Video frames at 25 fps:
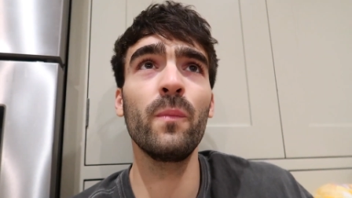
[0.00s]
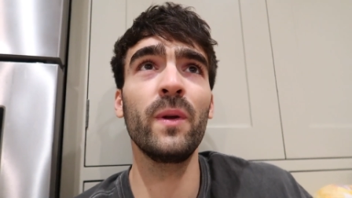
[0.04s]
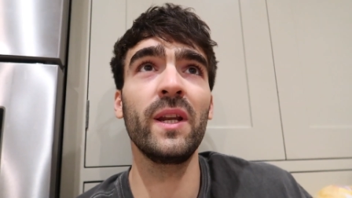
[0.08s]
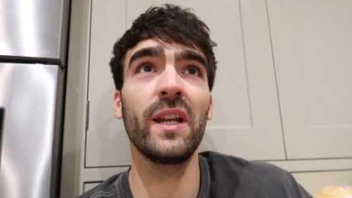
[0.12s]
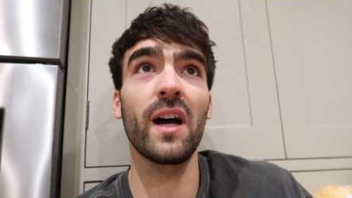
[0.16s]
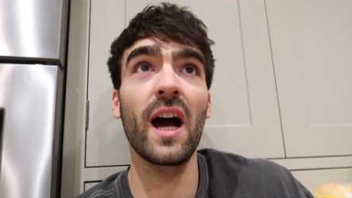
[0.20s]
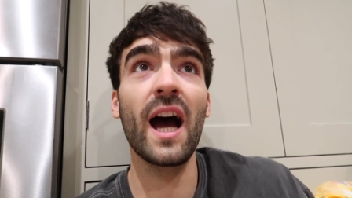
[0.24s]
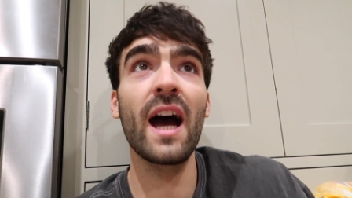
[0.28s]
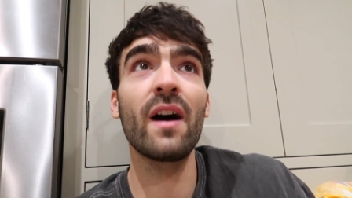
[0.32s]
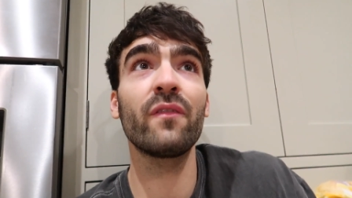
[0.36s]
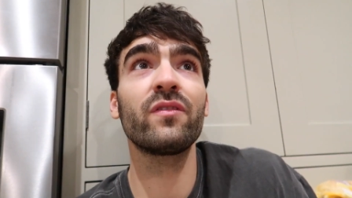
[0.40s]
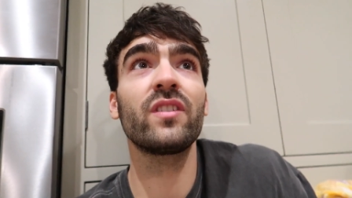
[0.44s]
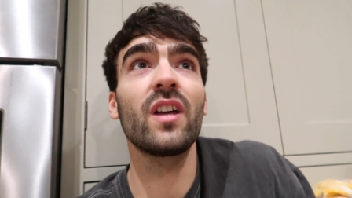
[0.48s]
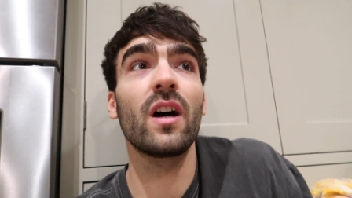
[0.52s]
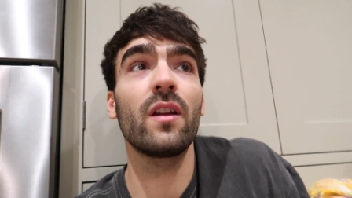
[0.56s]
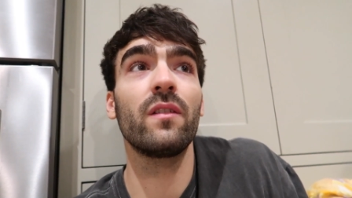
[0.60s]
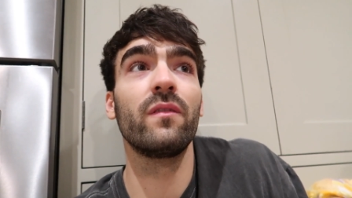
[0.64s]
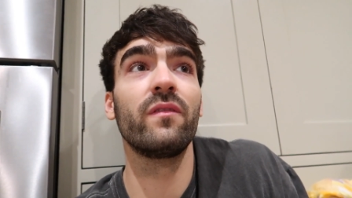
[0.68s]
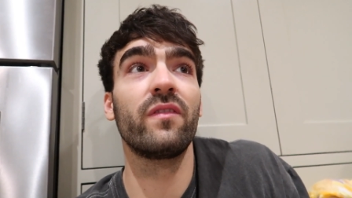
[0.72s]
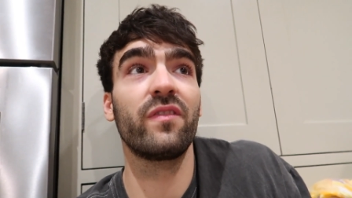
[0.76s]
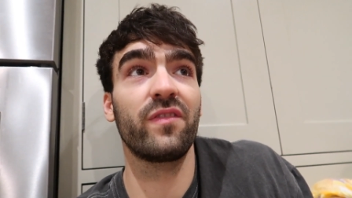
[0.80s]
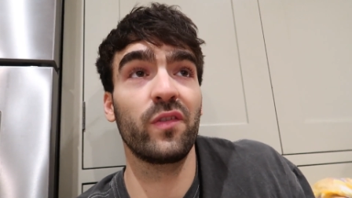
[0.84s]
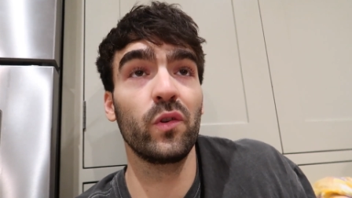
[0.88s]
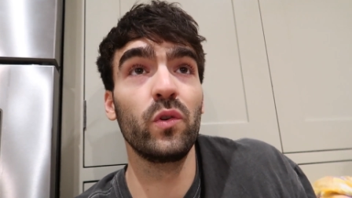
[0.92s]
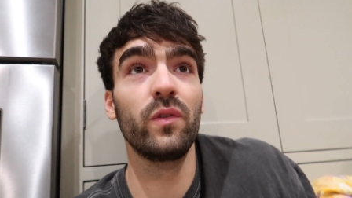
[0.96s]
I mean, I have
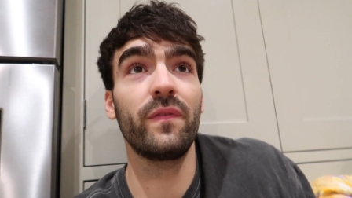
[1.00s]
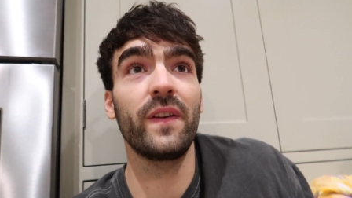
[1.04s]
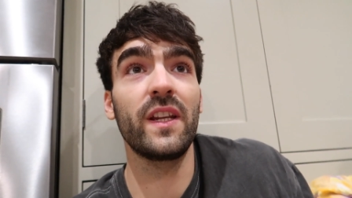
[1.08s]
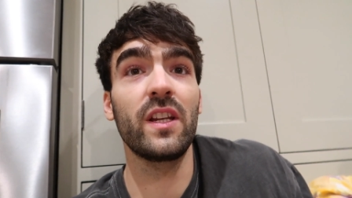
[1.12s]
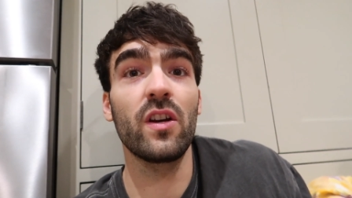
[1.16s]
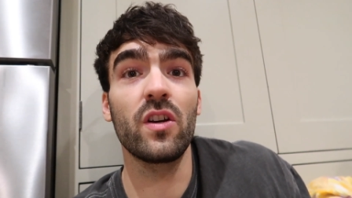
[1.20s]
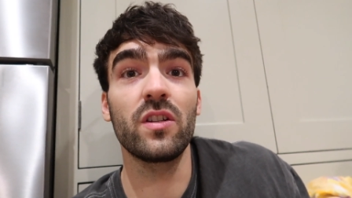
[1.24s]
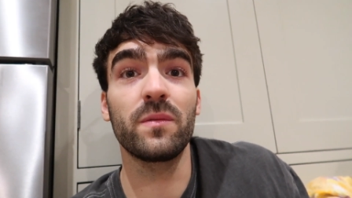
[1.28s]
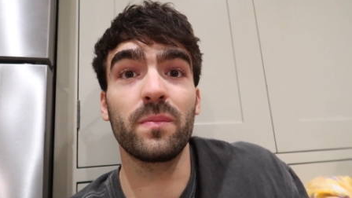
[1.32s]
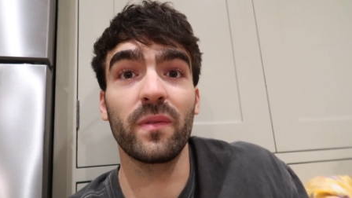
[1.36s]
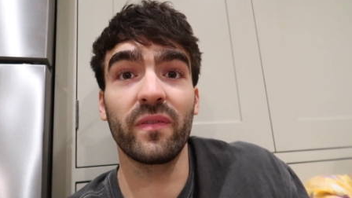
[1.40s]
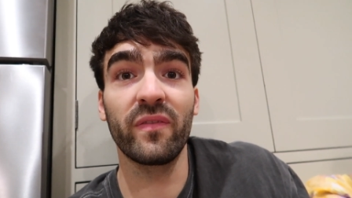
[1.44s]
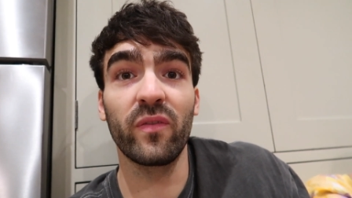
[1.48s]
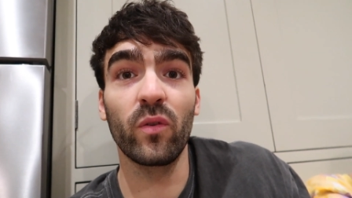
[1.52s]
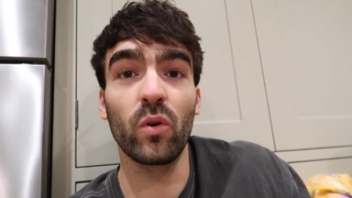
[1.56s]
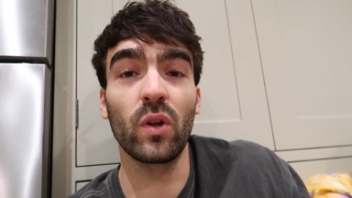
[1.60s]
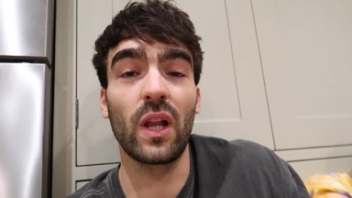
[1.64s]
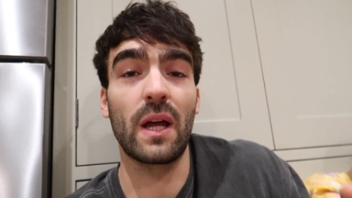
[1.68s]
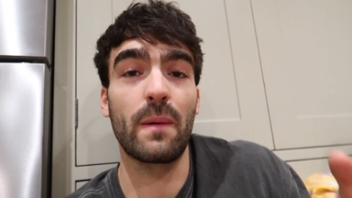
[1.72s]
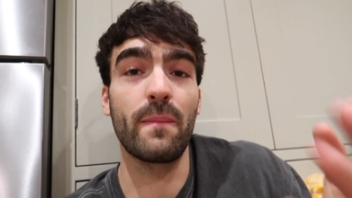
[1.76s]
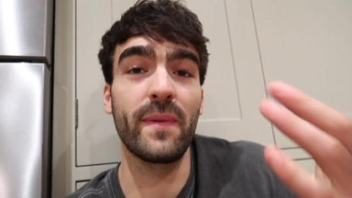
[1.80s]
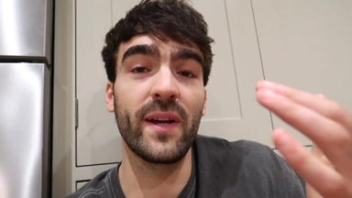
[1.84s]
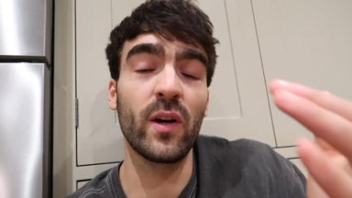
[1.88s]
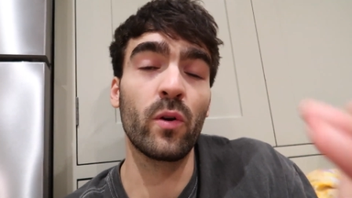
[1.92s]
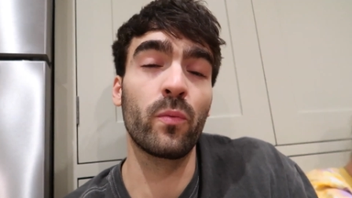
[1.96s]
done food videos before,
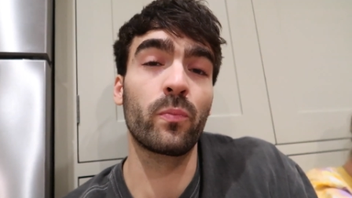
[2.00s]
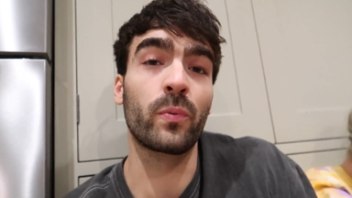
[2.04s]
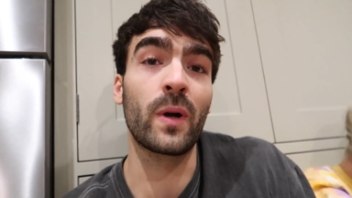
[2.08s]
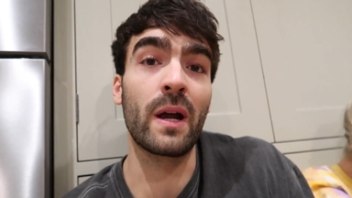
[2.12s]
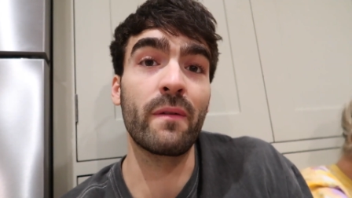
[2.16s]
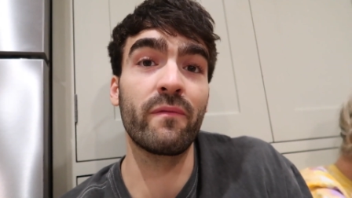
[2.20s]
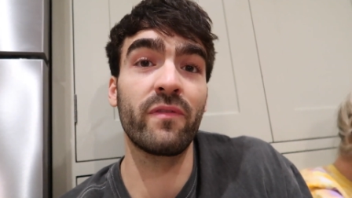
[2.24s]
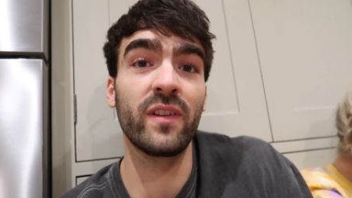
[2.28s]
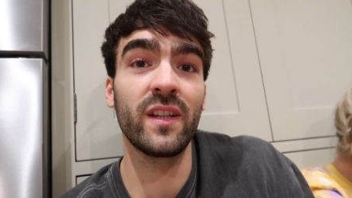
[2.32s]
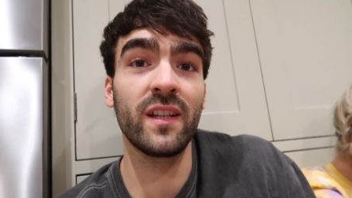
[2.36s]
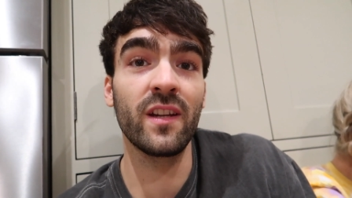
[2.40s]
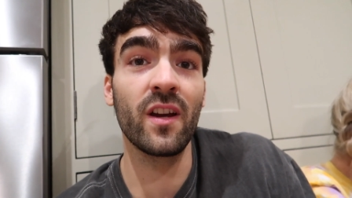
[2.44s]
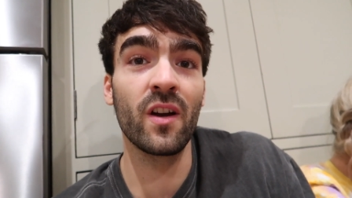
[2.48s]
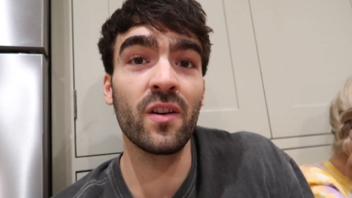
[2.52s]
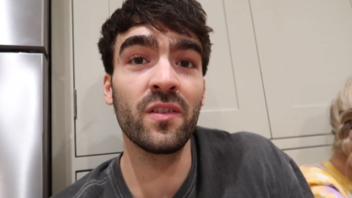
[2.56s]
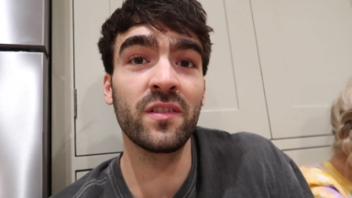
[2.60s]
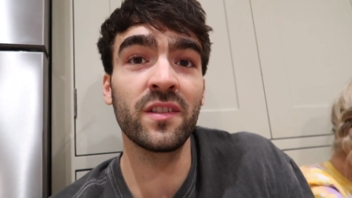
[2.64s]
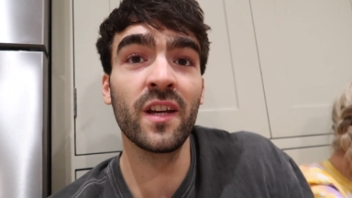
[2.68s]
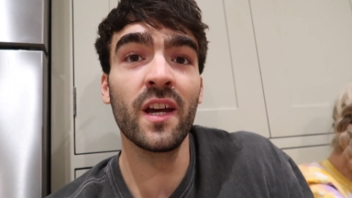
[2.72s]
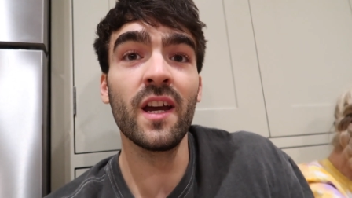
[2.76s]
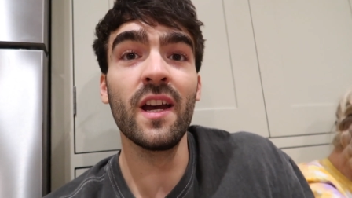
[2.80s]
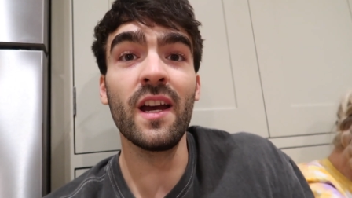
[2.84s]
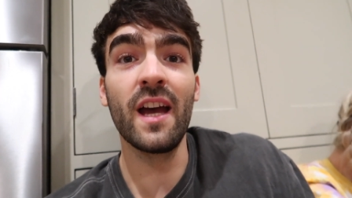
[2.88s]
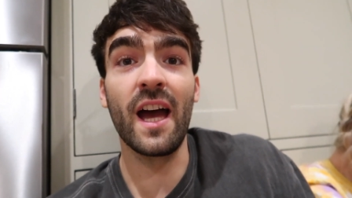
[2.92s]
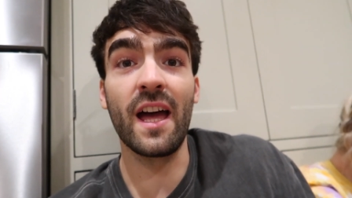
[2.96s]
like meal prep videos,
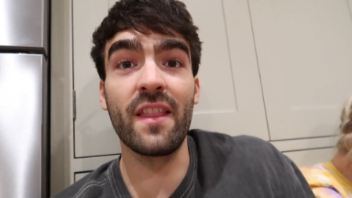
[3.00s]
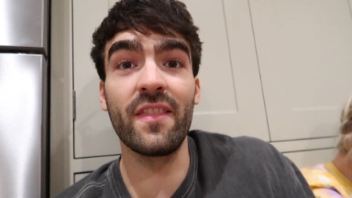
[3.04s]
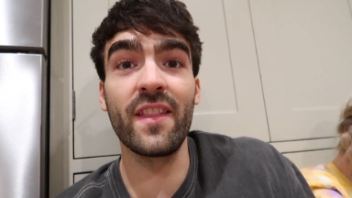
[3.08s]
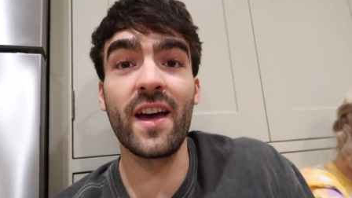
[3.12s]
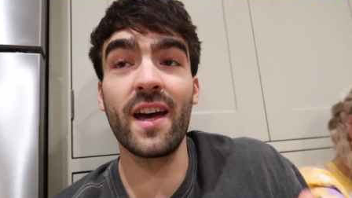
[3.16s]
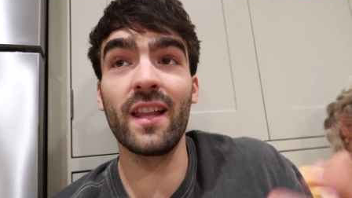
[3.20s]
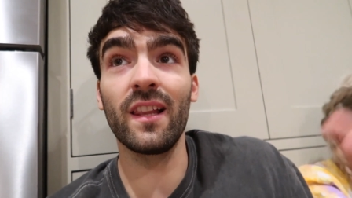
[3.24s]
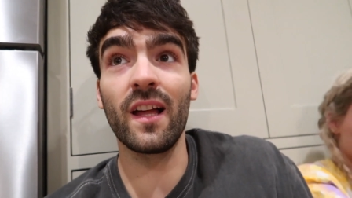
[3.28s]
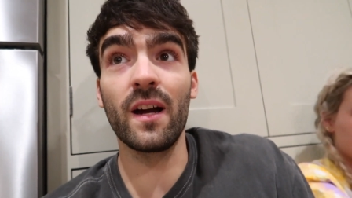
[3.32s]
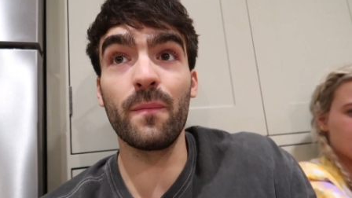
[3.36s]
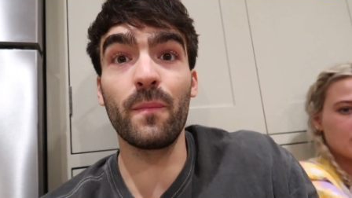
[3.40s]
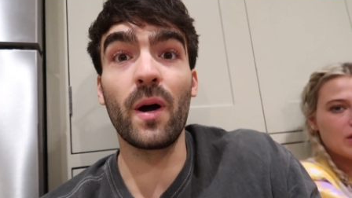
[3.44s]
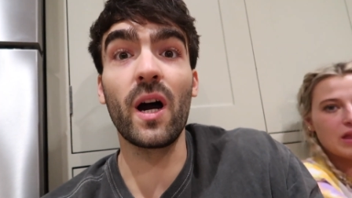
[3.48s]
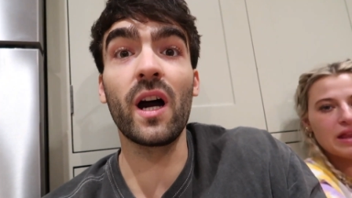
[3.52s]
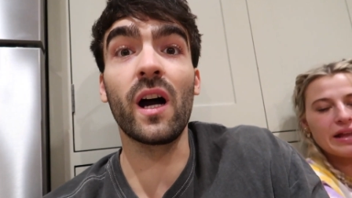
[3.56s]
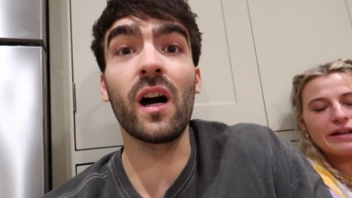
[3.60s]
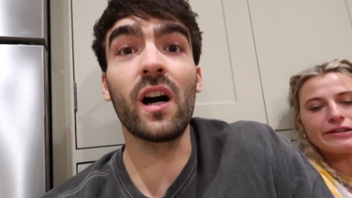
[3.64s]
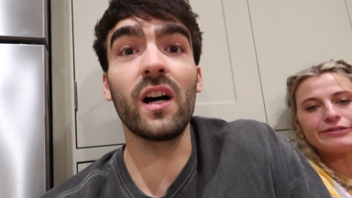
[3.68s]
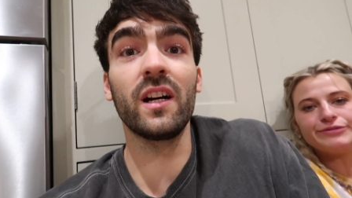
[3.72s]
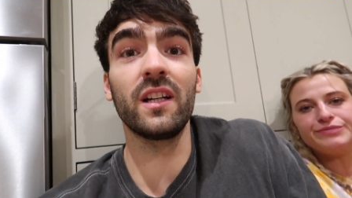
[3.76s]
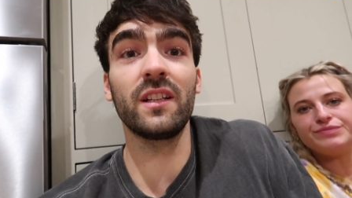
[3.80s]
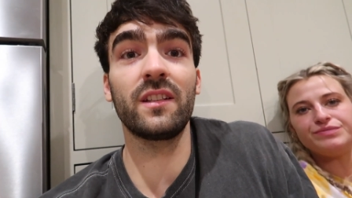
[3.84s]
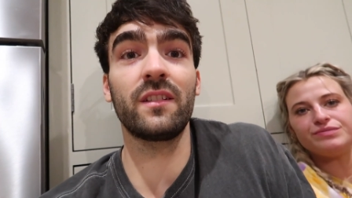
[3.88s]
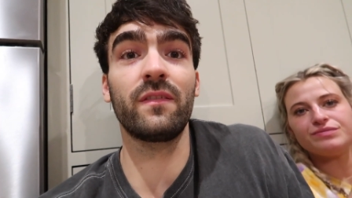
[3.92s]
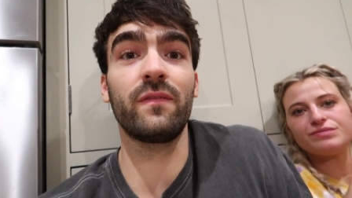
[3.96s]
and they're like my
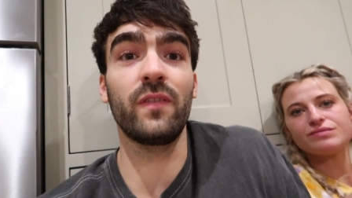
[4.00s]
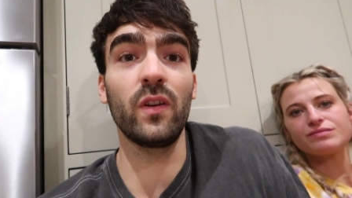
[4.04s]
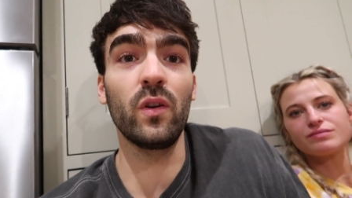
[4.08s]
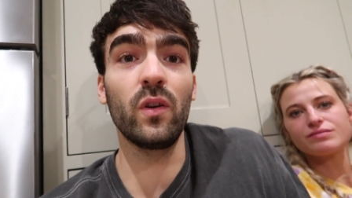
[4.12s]
highest